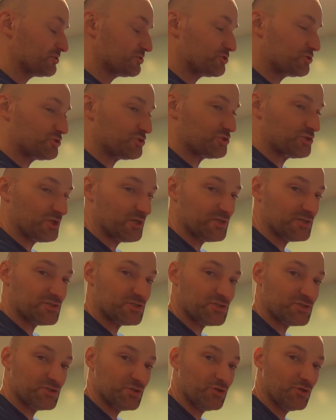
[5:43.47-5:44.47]
just
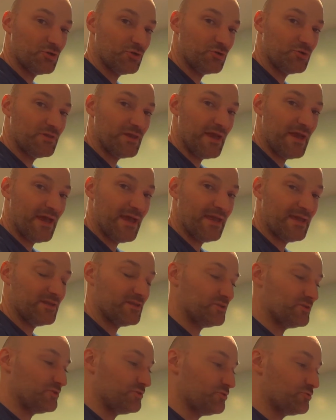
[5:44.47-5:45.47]
so that
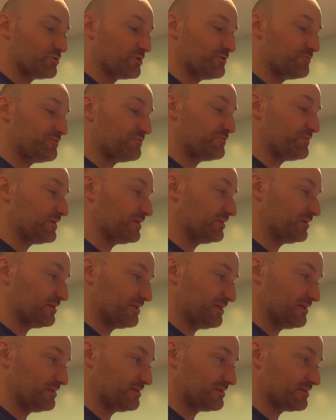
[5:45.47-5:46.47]
you can feel
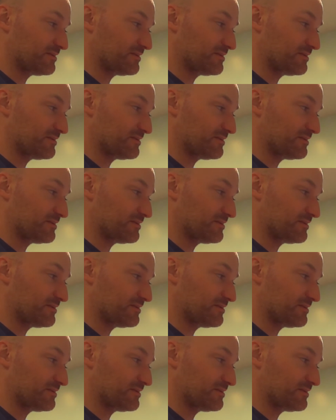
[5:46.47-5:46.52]
it.